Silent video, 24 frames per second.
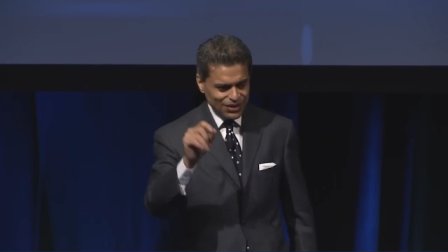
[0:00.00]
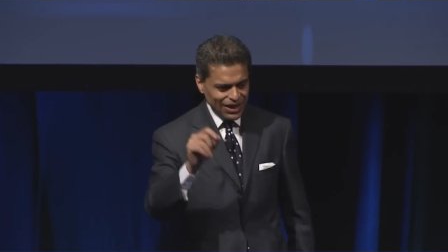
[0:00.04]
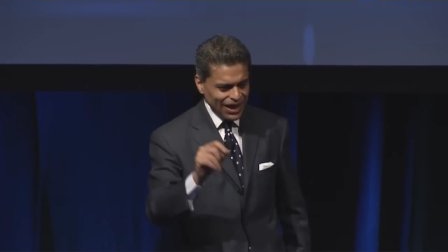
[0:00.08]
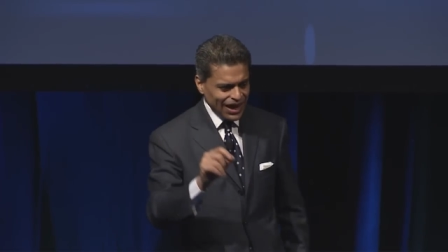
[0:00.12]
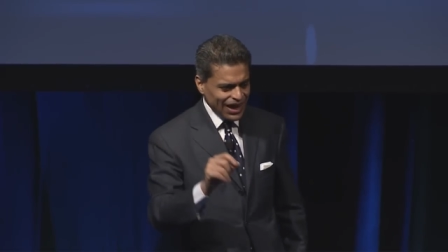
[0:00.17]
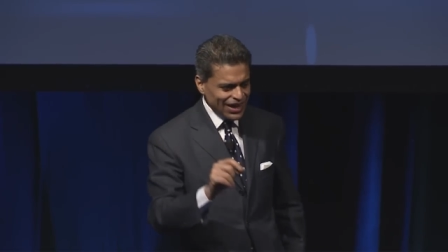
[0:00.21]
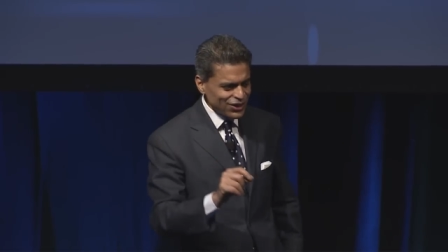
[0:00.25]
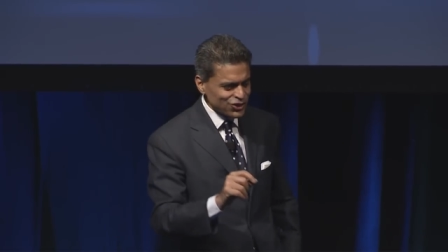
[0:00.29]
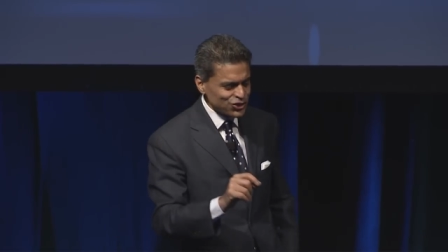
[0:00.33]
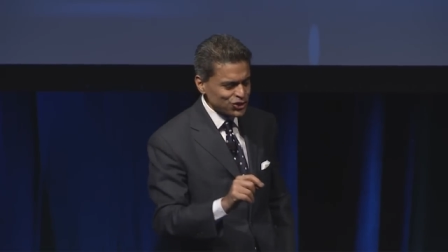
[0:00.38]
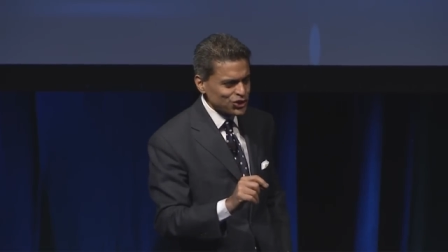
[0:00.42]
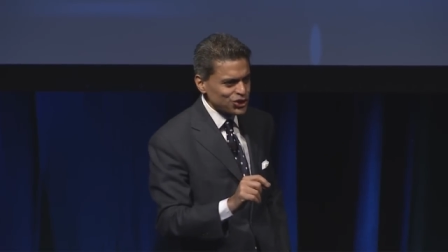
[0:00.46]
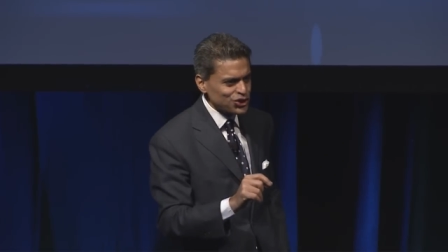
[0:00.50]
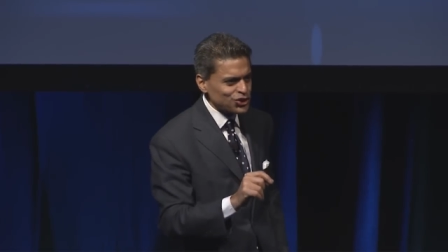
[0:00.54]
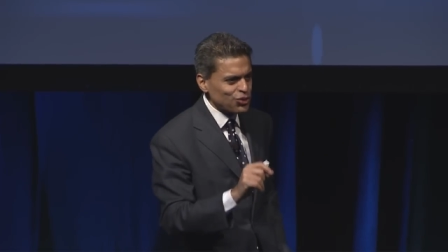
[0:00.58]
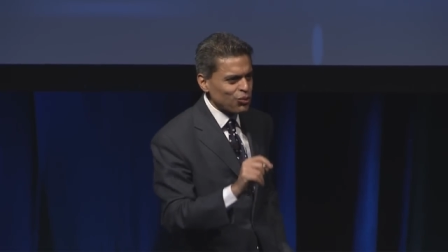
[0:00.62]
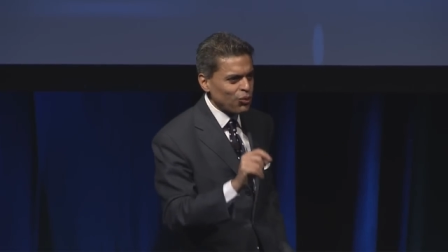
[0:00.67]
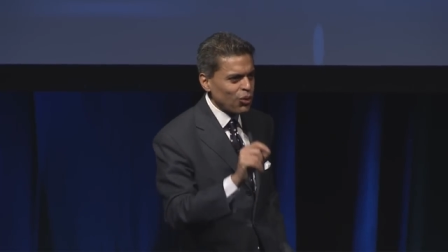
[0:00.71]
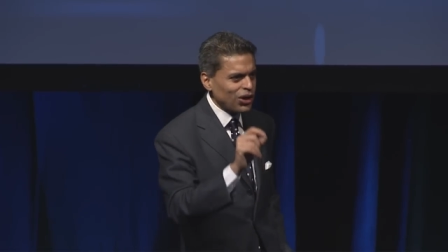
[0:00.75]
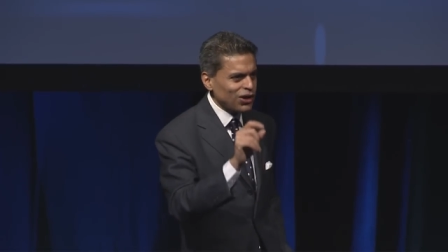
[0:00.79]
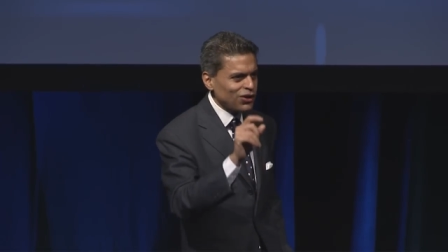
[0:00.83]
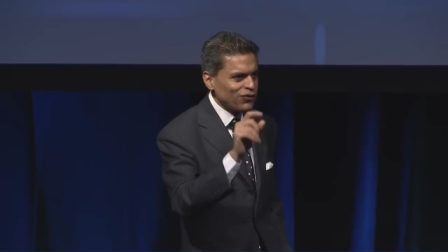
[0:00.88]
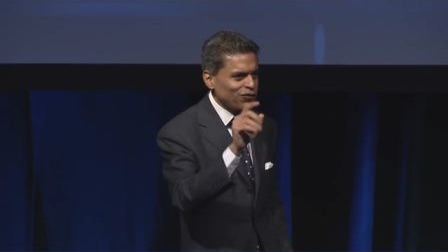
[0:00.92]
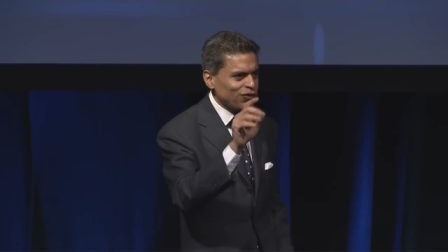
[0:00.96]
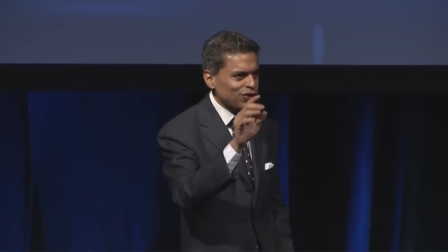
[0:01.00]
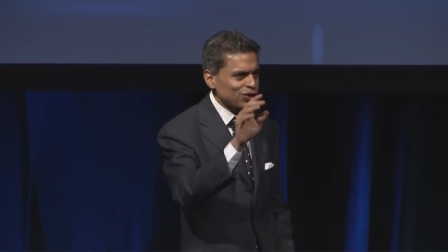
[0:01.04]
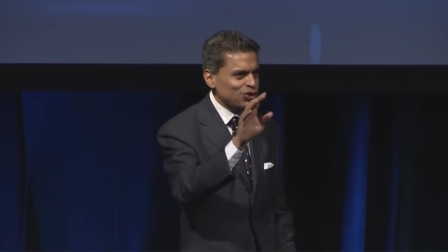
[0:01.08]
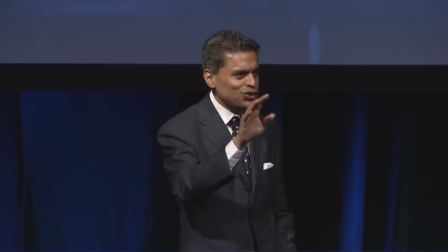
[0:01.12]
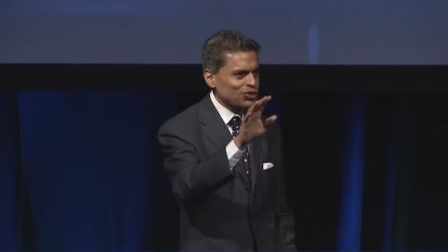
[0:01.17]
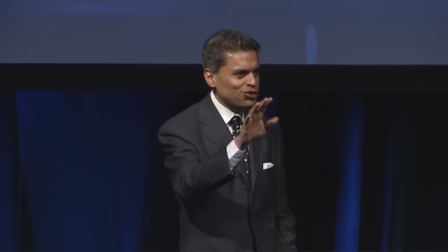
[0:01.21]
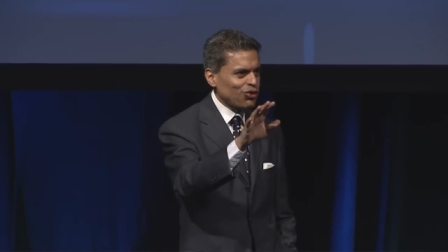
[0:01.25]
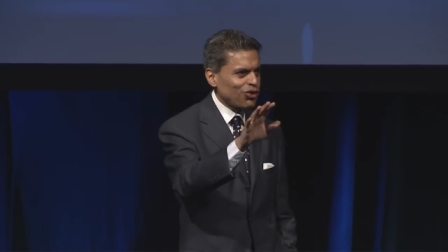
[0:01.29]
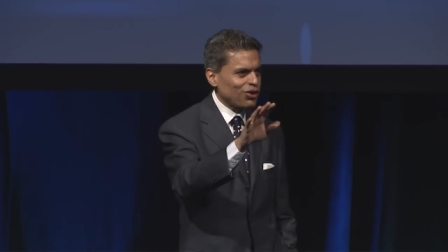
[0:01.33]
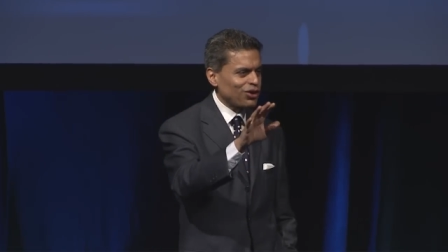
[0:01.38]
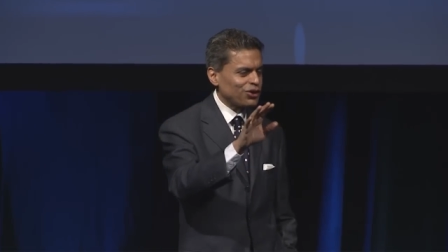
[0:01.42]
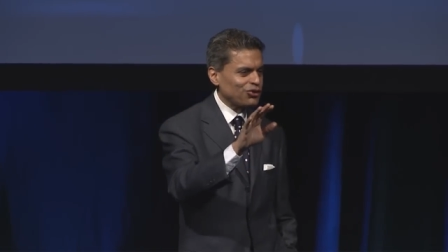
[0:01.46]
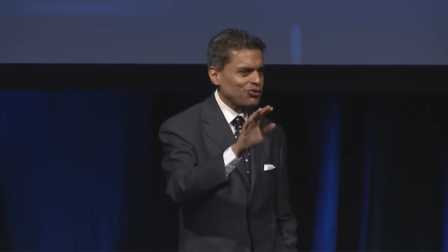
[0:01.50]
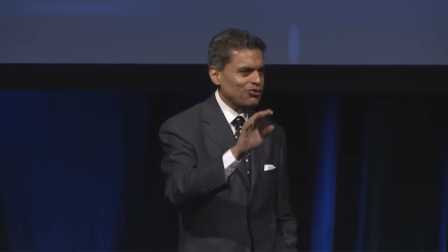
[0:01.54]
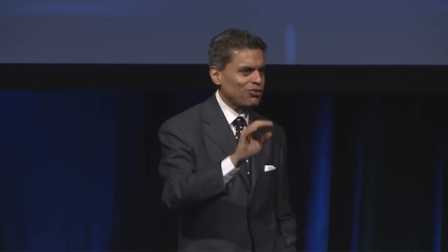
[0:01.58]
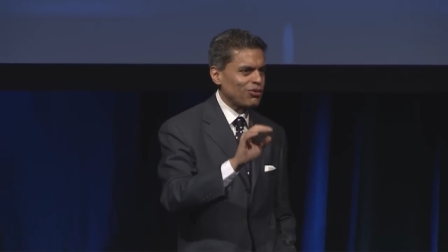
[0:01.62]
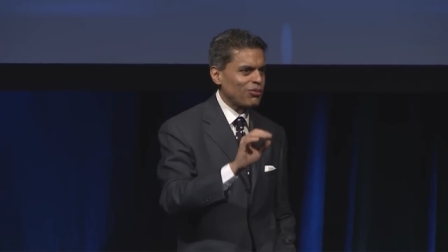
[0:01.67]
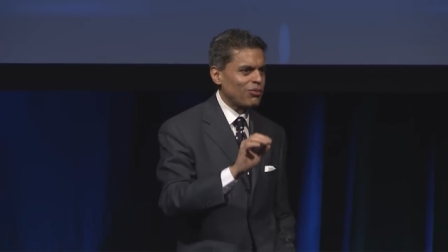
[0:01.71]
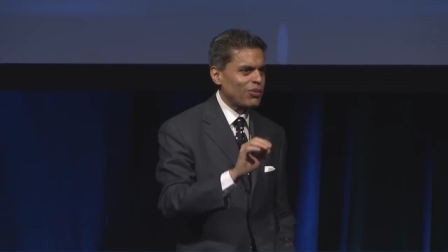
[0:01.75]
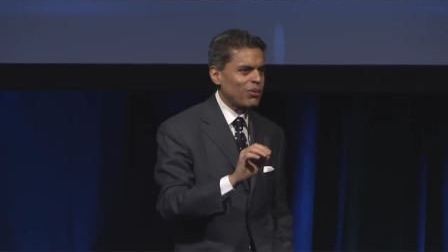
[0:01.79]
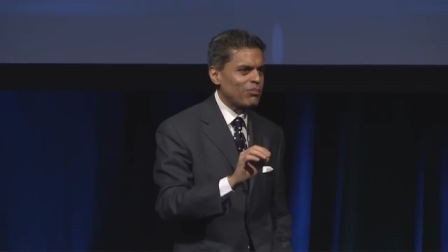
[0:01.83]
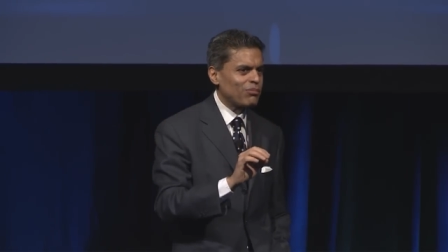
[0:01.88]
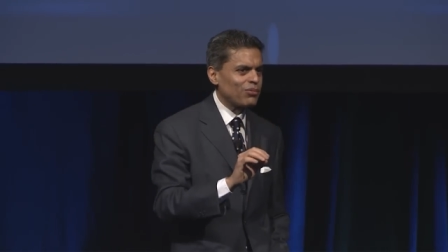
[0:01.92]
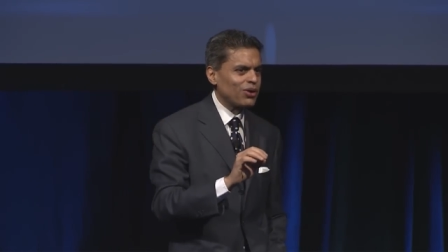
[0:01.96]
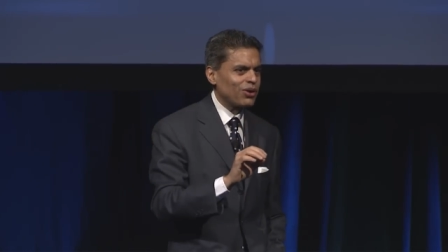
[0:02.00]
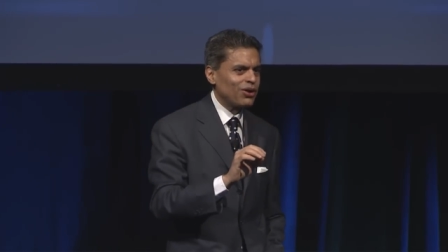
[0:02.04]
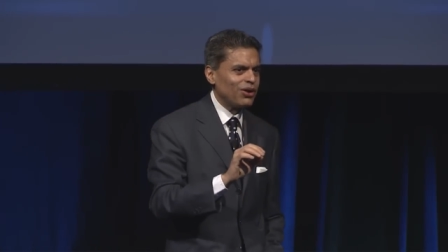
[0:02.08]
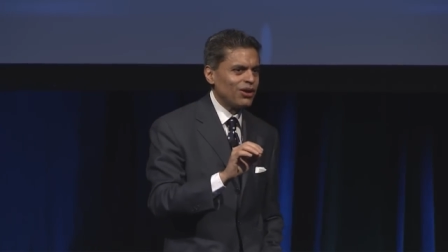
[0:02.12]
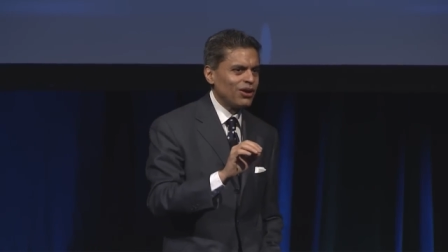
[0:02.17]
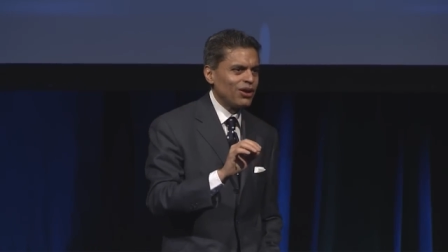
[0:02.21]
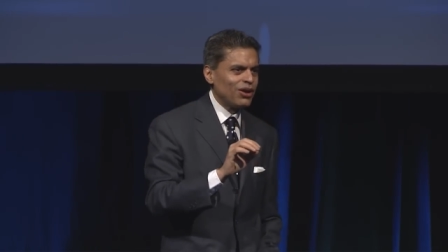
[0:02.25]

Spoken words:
And it's just a wonderful story to remember